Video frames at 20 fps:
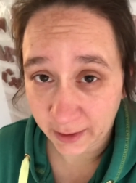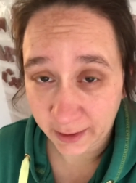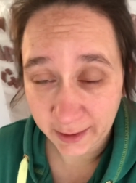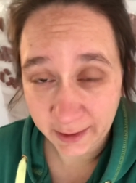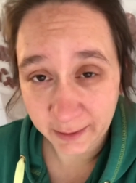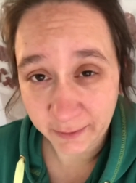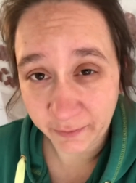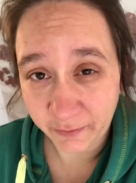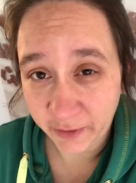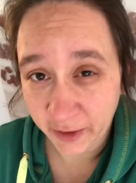I
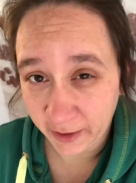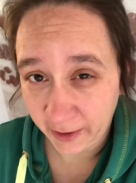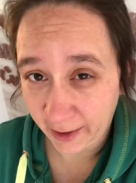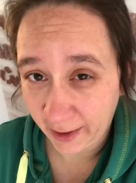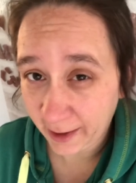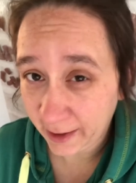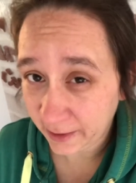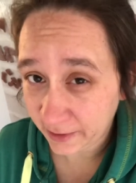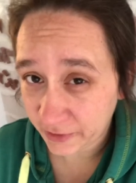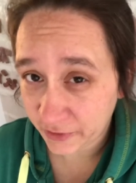get very
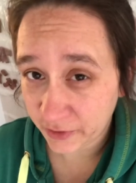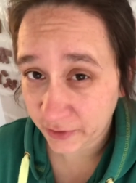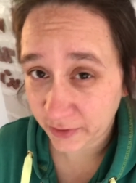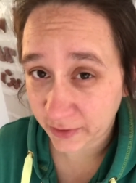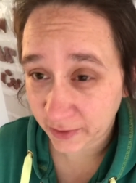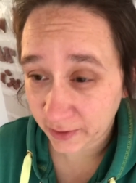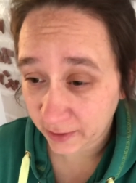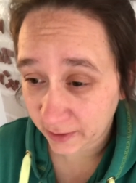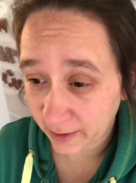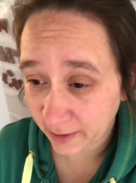
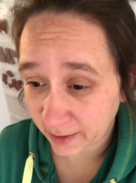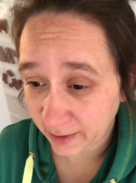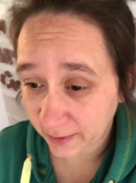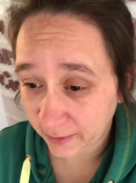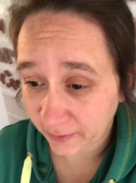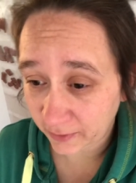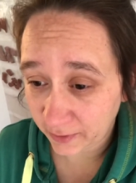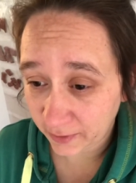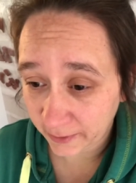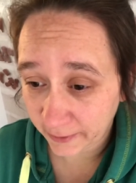anxious and
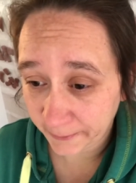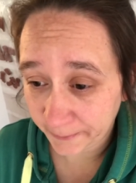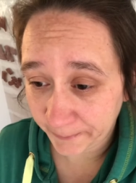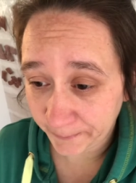things.